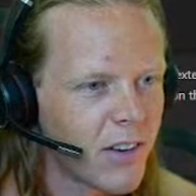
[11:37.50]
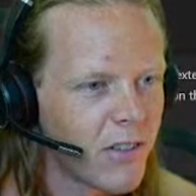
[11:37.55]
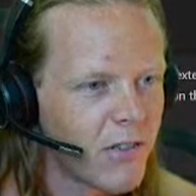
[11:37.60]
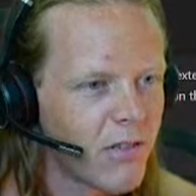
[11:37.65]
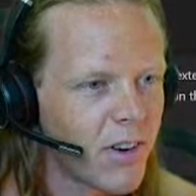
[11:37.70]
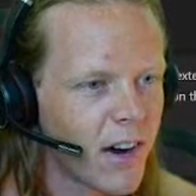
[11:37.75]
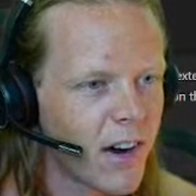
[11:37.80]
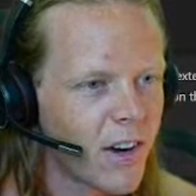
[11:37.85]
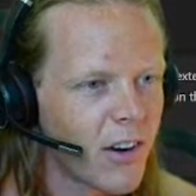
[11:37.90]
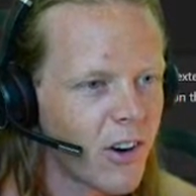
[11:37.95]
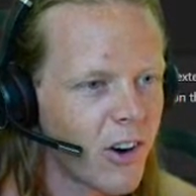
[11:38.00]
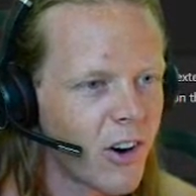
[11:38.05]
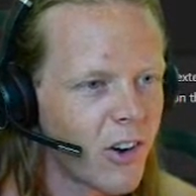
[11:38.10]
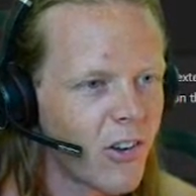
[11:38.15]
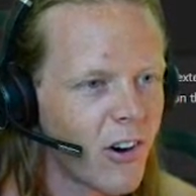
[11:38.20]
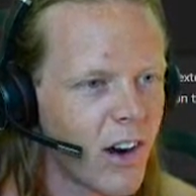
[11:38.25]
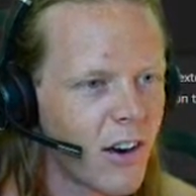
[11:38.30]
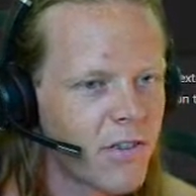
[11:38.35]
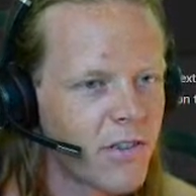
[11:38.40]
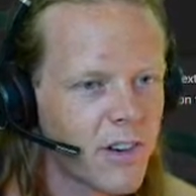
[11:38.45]
find all
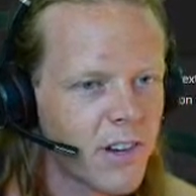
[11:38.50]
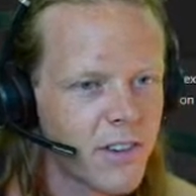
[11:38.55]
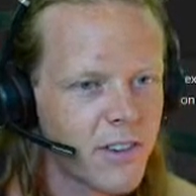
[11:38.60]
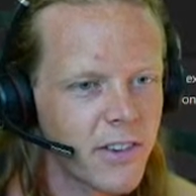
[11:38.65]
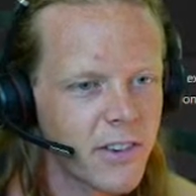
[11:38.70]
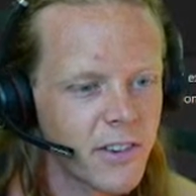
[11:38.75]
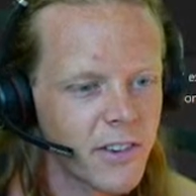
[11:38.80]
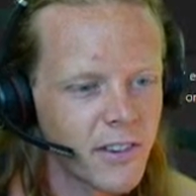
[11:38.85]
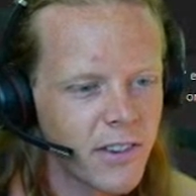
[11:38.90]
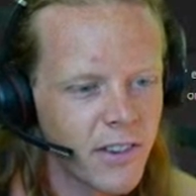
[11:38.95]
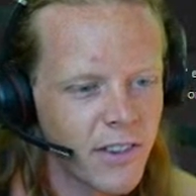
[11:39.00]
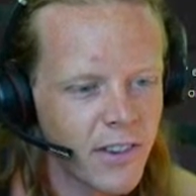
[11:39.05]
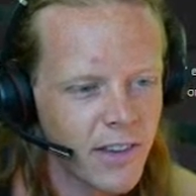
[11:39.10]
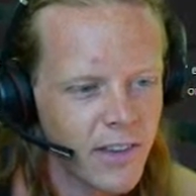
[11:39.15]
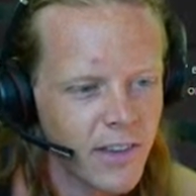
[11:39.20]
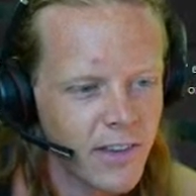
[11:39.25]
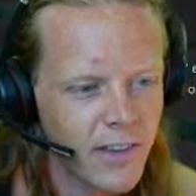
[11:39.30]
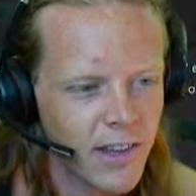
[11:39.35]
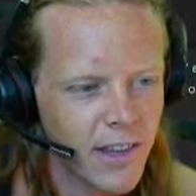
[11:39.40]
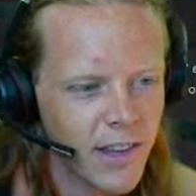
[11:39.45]
references to
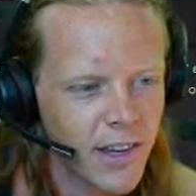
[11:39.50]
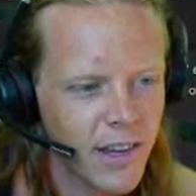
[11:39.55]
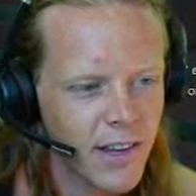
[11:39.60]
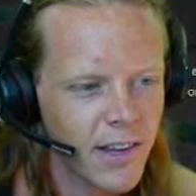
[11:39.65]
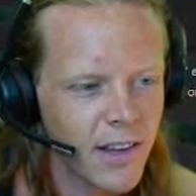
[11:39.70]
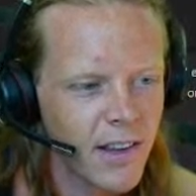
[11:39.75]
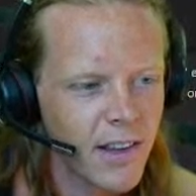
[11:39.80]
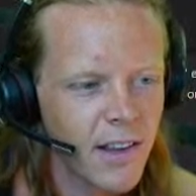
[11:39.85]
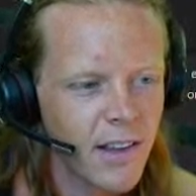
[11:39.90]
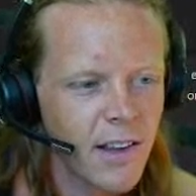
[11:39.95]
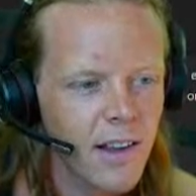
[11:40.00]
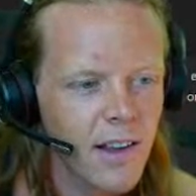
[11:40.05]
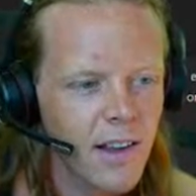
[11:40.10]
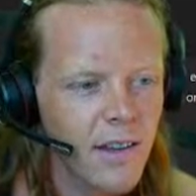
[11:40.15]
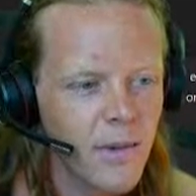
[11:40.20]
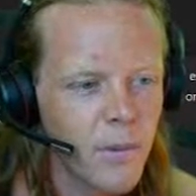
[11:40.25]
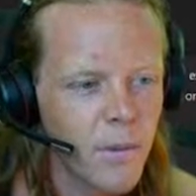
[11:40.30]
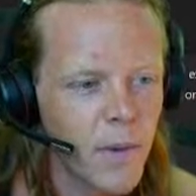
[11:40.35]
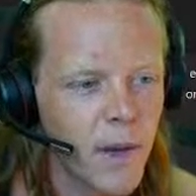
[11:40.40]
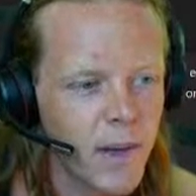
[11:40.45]
this thing,
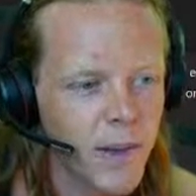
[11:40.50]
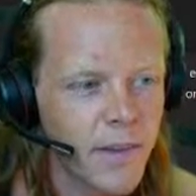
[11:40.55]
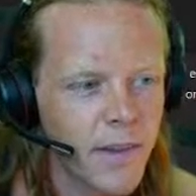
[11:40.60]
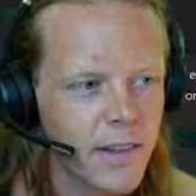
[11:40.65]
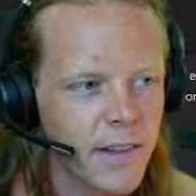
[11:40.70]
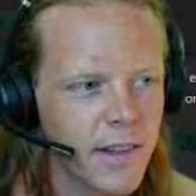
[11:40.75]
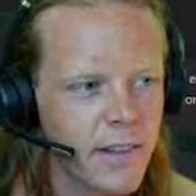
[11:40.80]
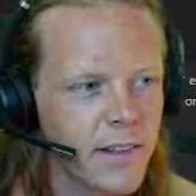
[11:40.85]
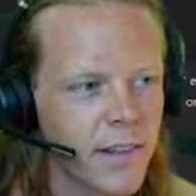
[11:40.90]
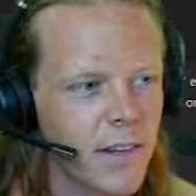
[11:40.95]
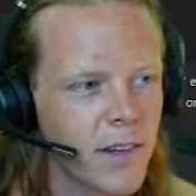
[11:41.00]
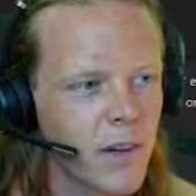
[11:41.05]
man, this thing's